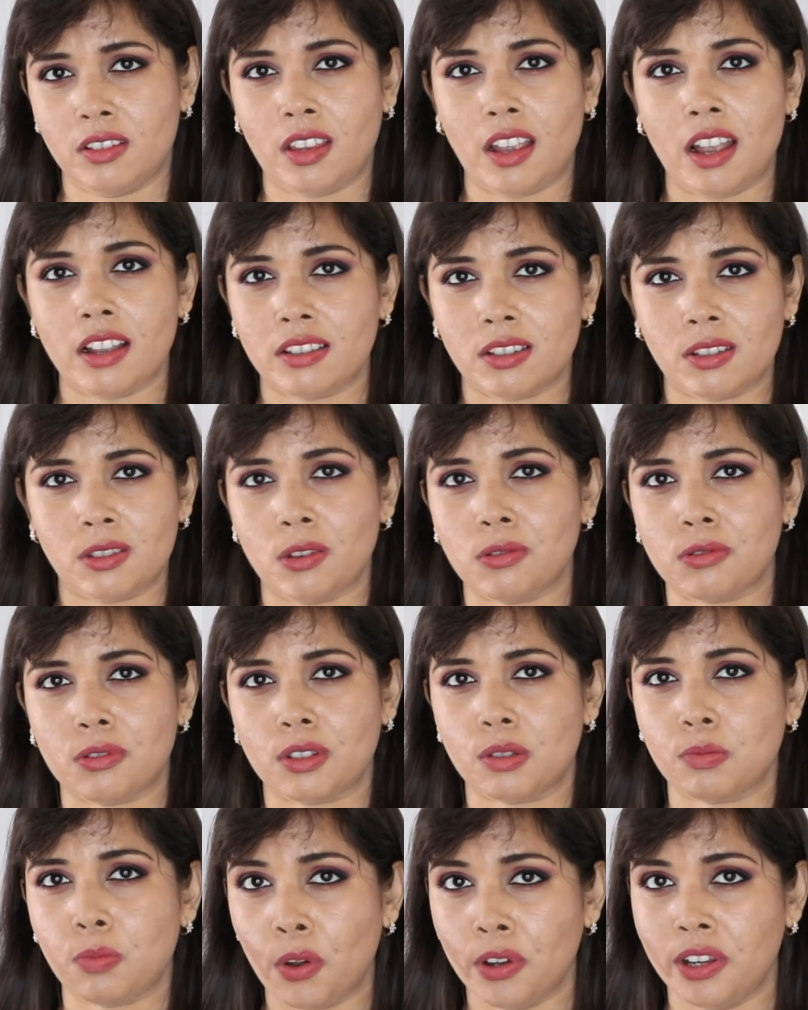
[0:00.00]
That's sort of
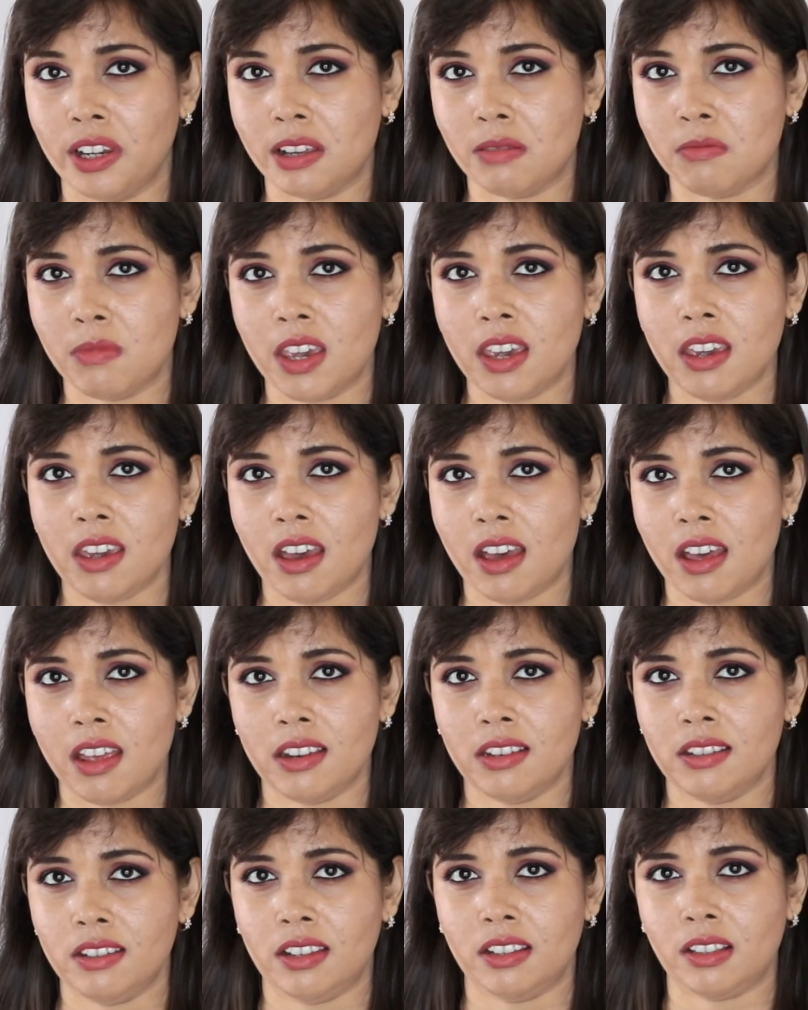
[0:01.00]
spoiling me
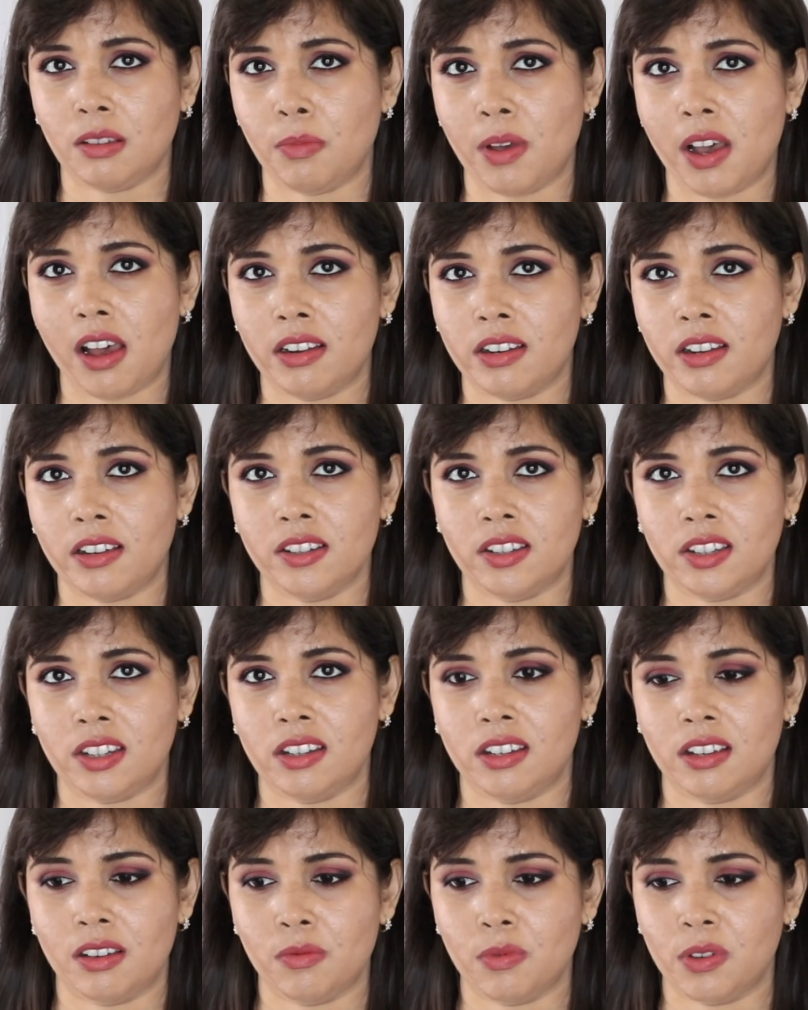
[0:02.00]
and is a bad
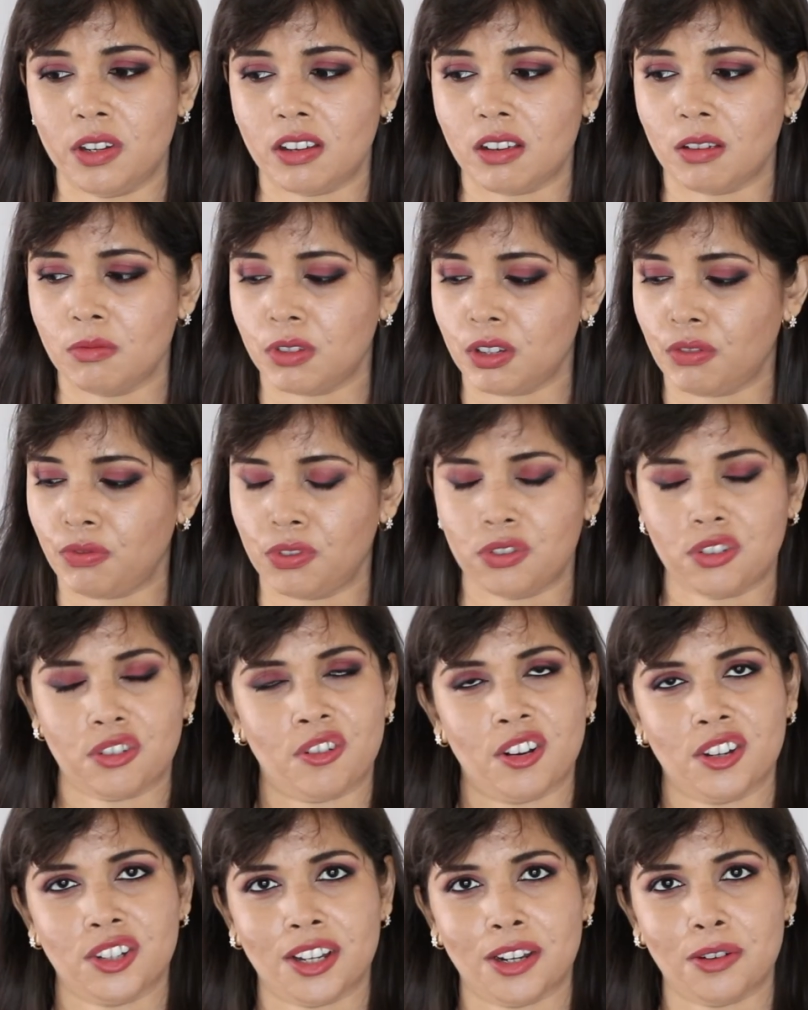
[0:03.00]
idea when it comes to future
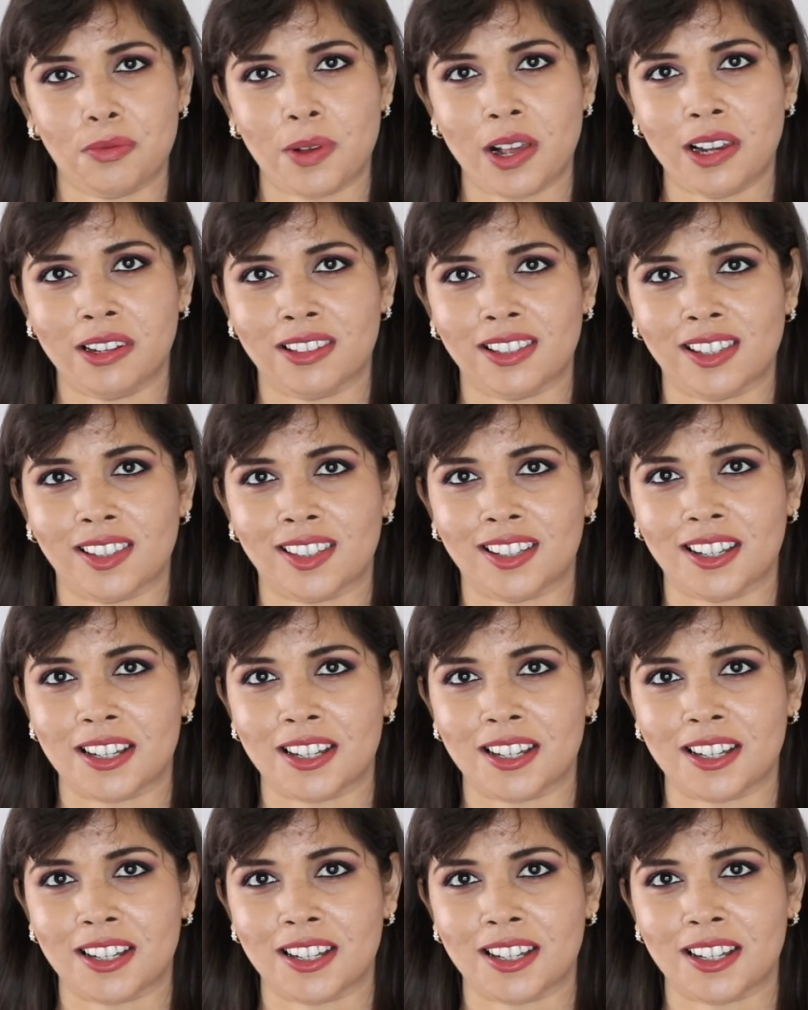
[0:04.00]
eyeshadow palettes, isn't